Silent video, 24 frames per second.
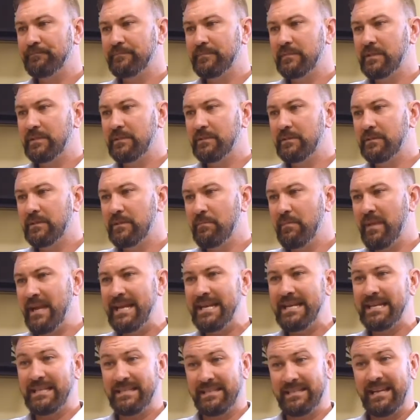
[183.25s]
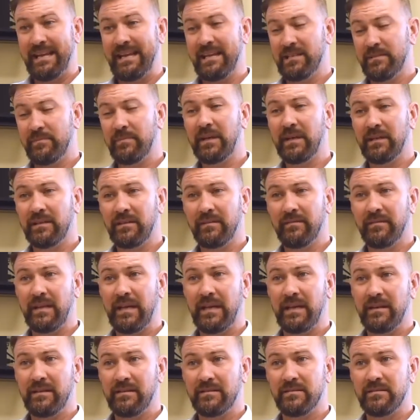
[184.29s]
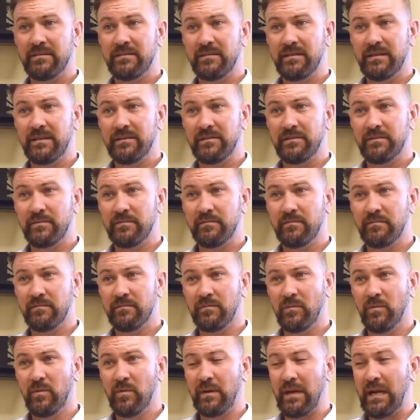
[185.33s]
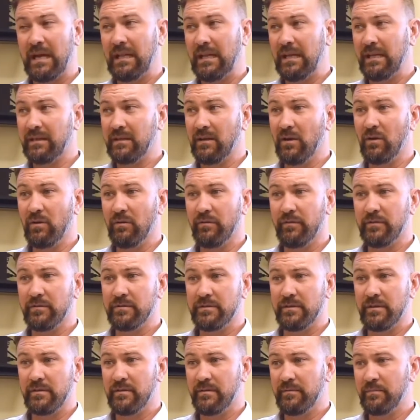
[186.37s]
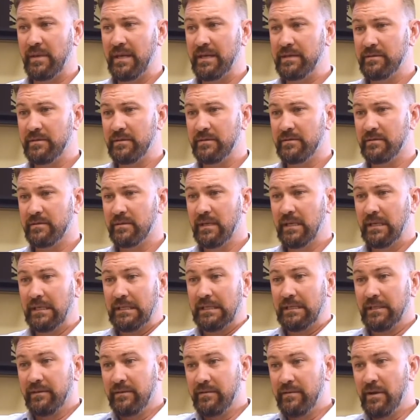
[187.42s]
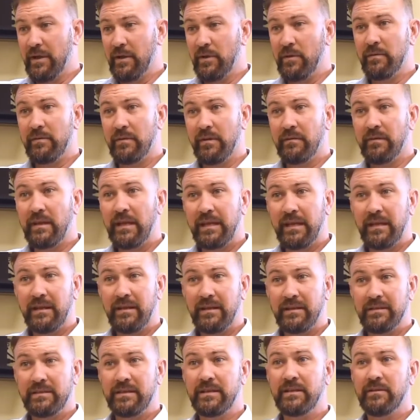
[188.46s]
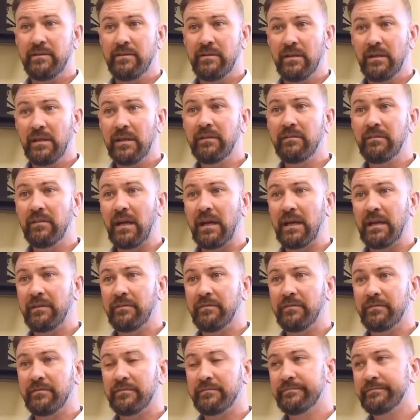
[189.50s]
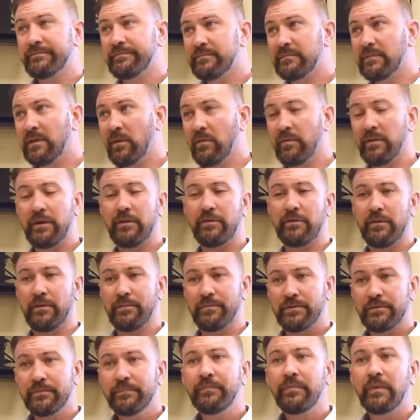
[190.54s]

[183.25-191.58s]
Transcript: The maintenance aspect of that is what I like to offer, so that patients know that they can continue to live life on their terms.